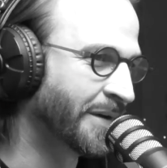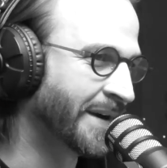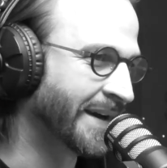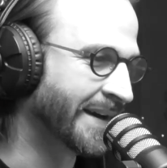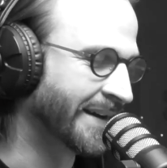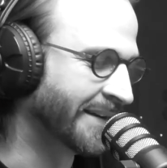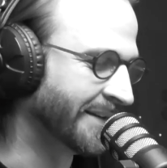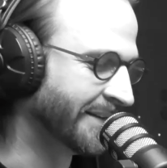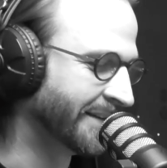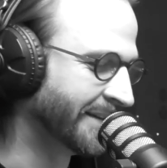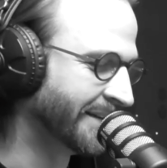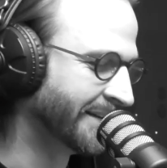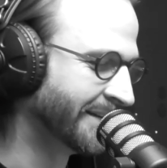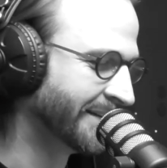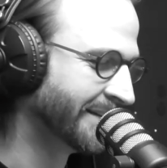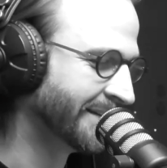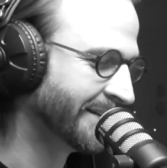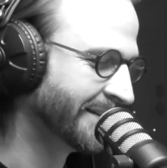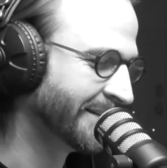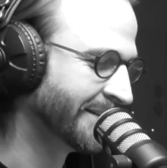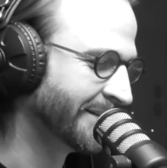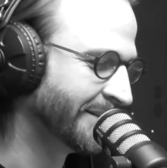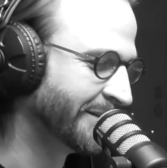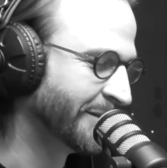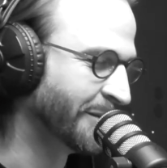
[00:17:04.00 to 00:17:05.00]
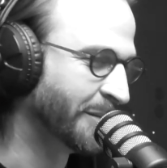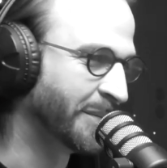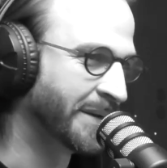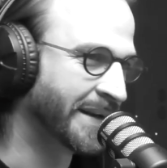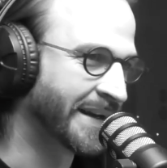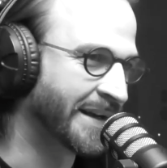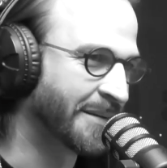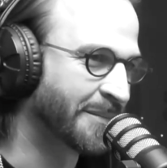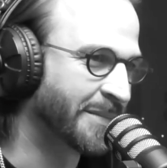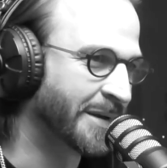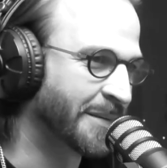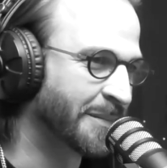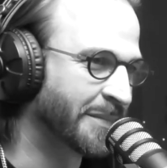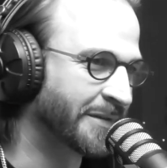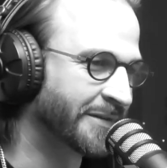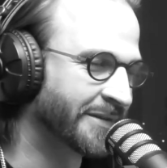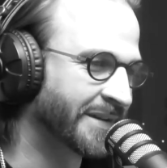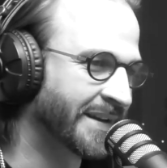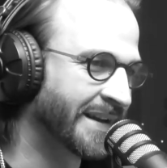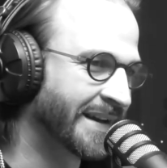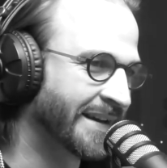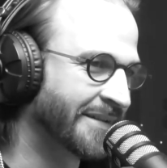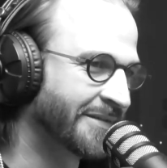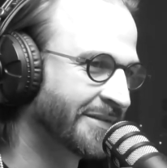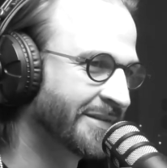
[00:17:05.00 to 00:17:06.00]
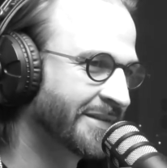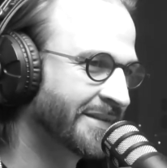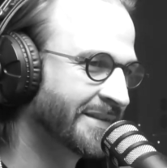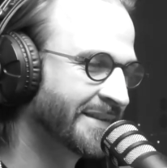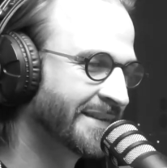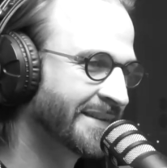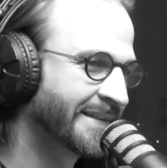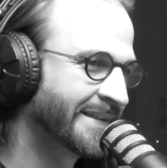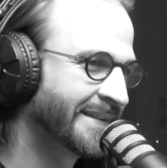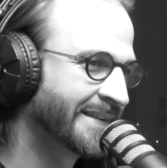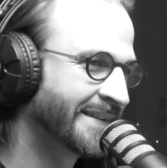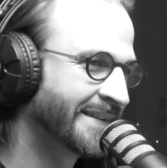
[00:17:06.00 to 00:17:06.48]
brand, to play in people's lives?